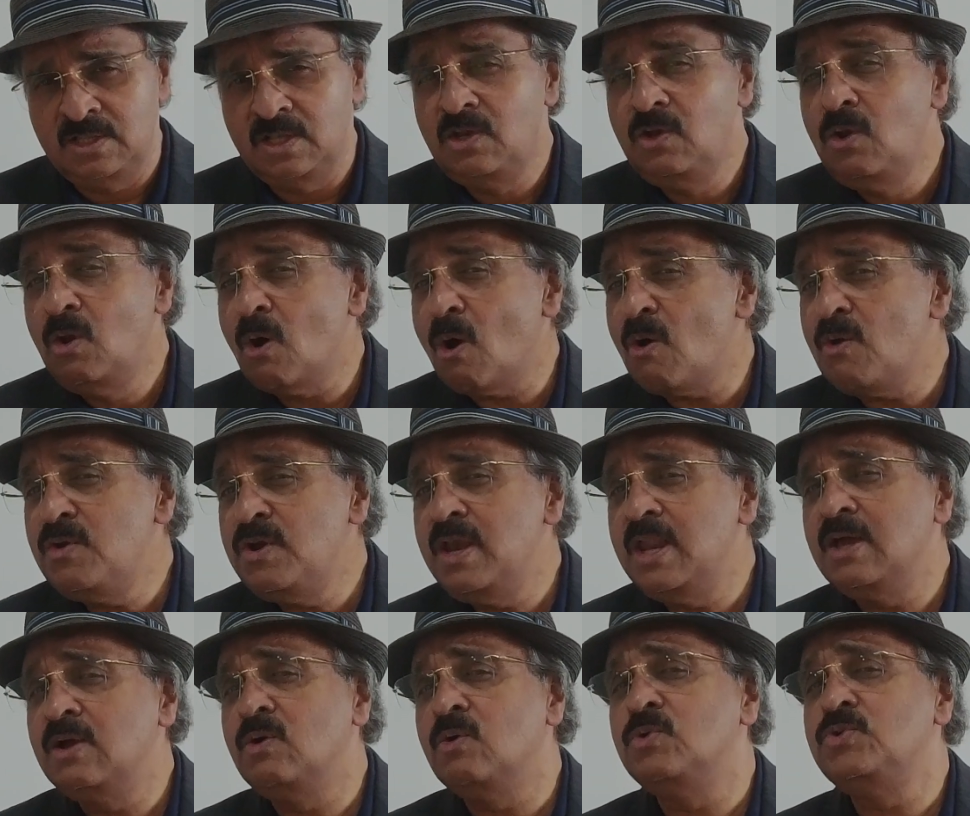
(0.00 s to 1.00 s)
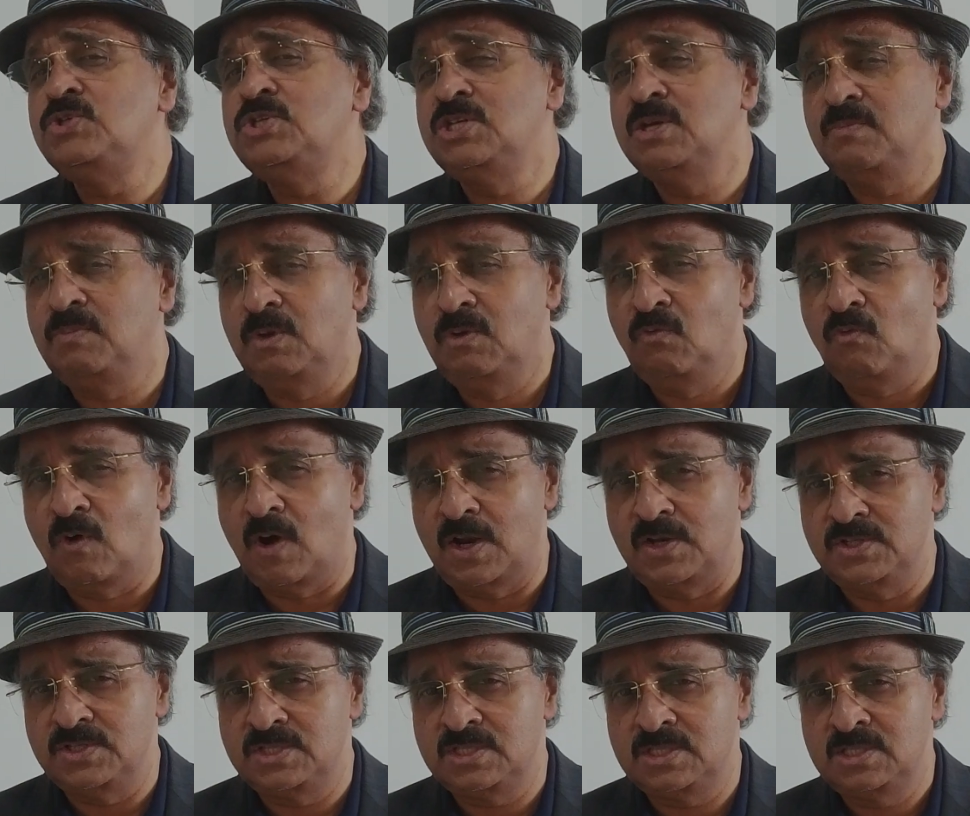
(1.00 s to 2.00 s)
the non-negotiable
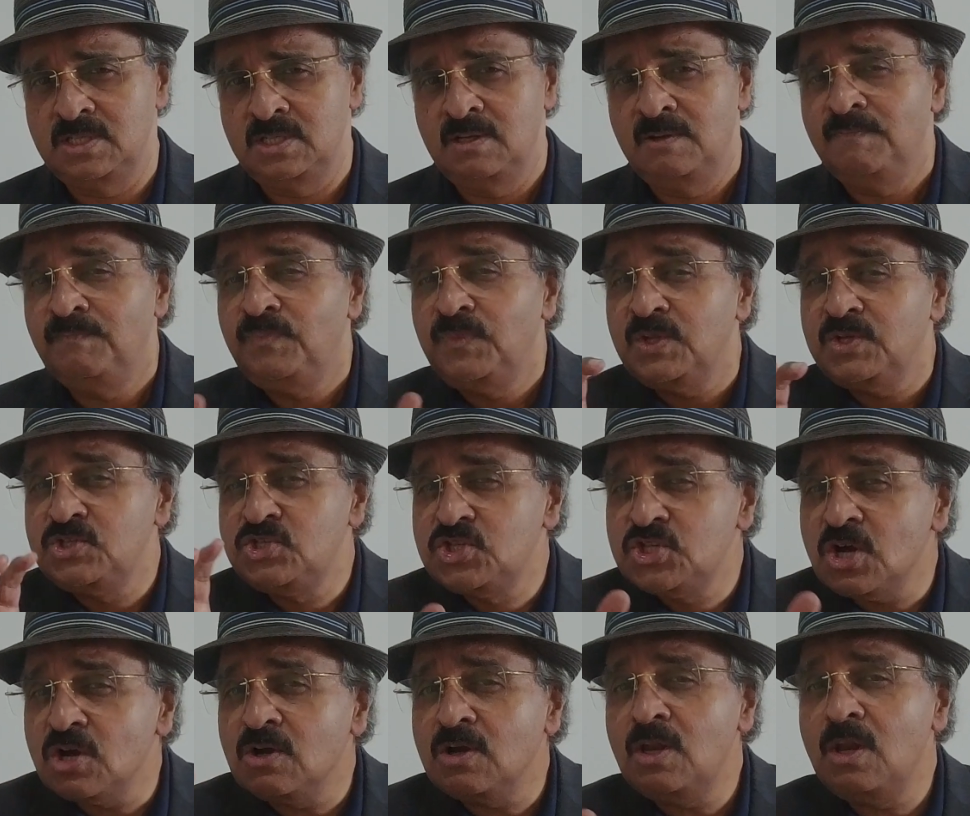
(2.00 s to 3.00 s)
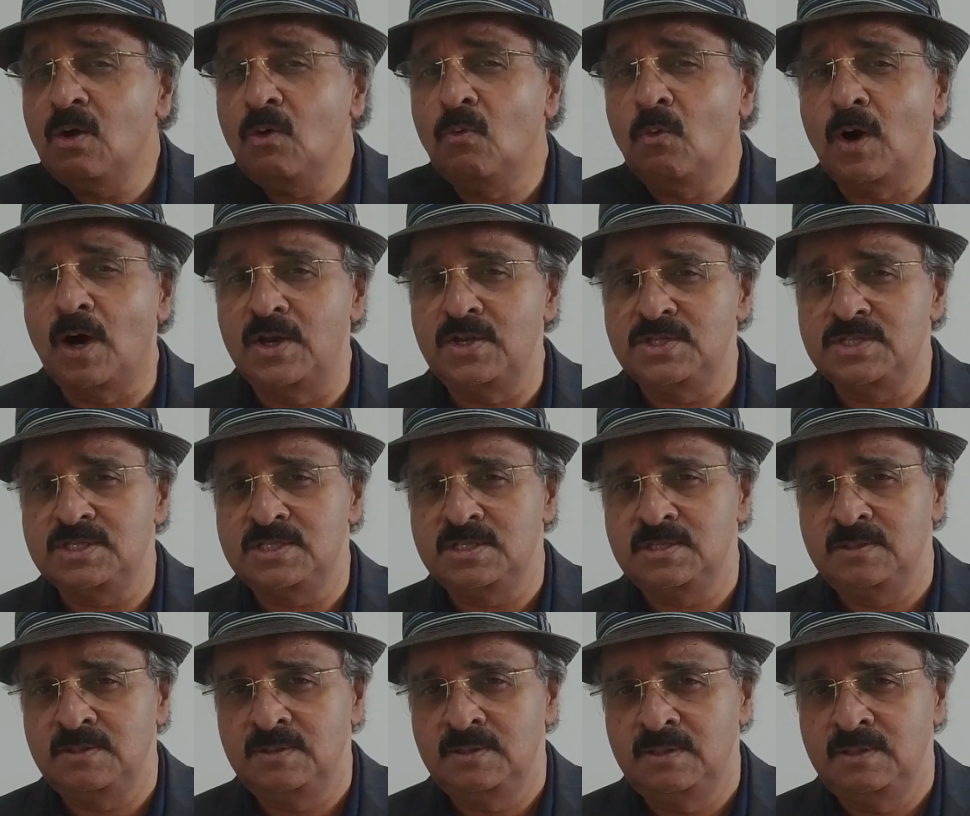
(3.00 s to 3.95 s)
ones, the jugular ones,